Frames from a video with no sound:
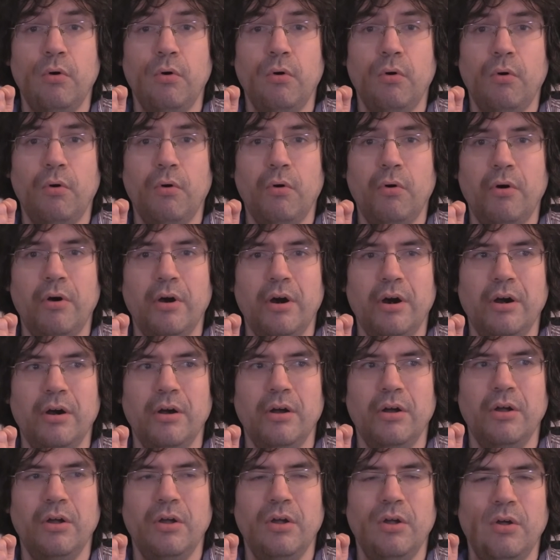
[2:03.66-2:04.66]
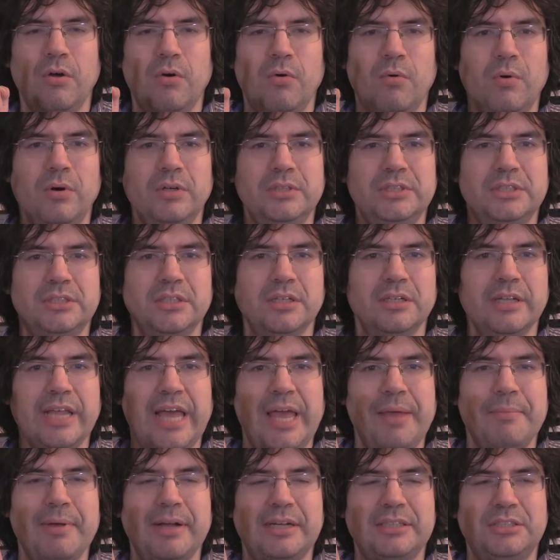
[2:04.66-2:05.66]
Or was this a
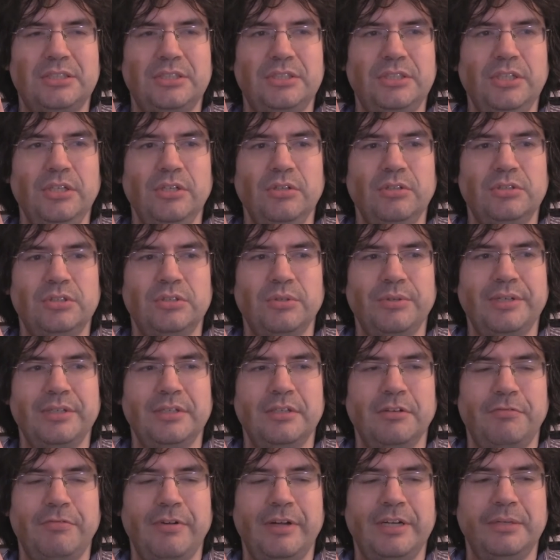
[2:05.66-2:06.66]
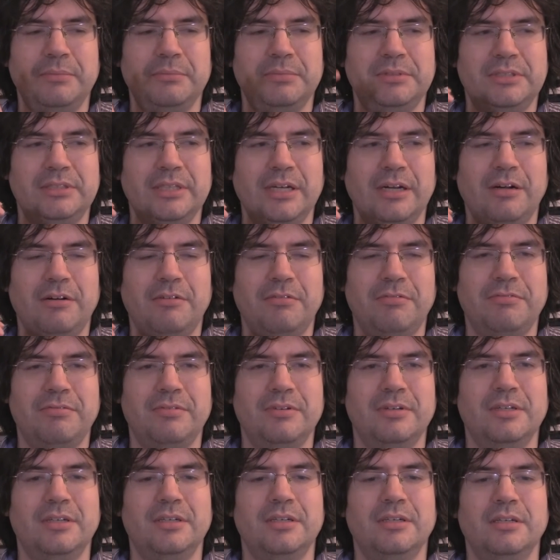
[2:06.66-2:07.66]
lame excuse so he can defend himself?
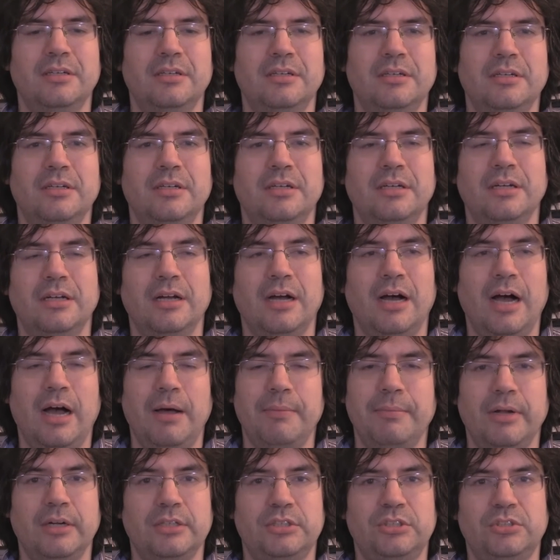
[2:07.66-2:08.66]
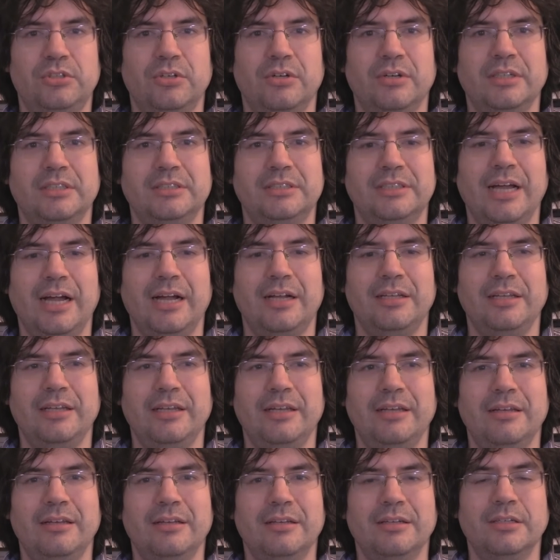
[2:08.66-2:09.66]
I'm not sure
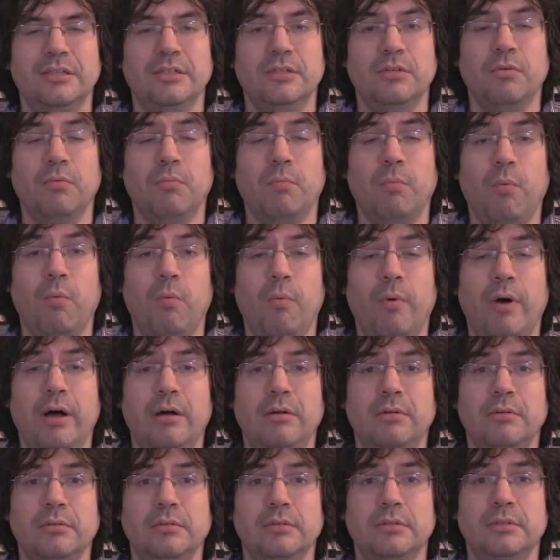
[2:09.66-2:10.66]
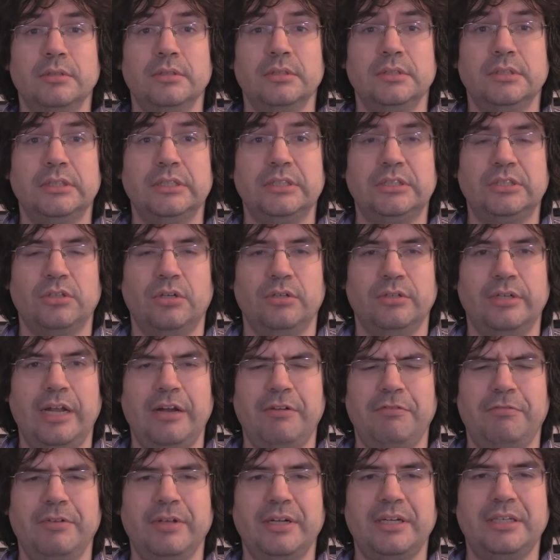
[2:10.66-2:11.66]
exactly. Well, since it's on
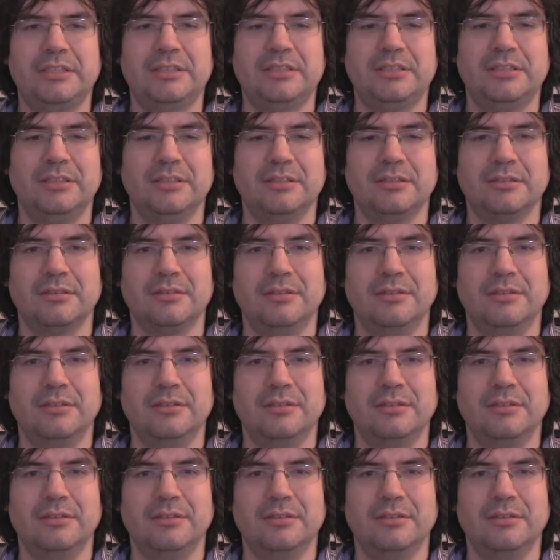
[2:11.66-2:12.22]
Netflix,